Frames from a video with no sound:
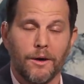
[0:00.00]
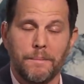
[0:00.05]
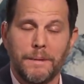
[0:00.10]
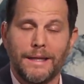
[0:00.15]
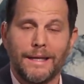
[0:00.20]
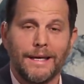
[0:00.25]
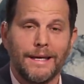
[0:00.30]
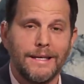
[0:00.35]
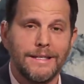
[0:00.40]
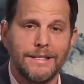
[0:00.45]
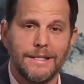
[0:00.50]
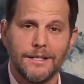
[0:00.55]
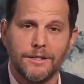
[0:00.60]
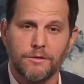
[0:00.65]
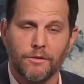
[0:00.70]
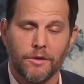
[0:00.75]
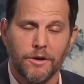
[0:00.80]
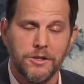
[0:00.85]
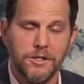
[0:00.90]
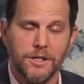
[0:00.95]
I mean, the
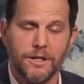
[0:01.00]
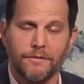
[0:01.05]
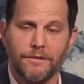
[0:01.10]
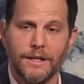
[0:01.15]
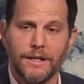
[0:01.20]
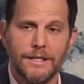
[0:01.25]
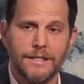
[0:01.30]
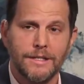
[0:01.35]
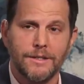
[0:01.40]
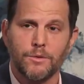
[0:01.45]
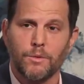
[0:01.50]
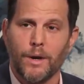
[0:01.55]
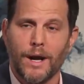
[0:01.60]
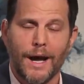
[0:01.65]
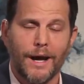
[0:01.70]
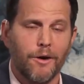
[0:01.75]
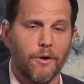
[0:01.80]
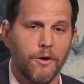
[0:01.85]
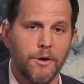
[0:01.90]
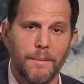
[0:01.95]
easiest version of this is when
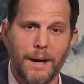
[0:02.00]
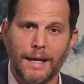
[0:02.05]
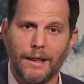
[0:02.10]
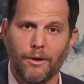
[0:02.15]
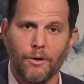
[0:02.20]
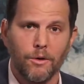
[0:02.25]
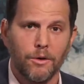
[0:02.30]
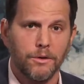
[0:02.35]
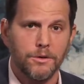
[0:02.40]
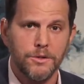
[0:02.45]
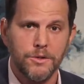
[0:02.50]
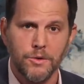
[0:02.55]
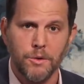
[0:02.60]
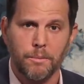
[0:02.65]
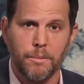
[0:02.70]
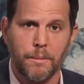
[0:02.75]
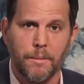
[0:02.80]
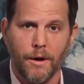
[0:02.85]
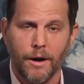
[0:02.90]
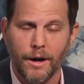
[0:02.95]
I go to my local
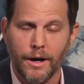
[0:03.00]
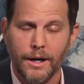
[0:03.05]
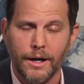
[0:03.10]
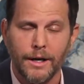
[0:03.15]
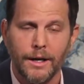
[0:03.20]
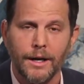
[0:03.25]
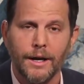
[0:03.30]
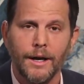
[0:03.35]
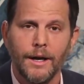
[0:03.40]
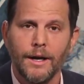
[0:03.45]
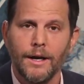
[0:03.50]
supermarket,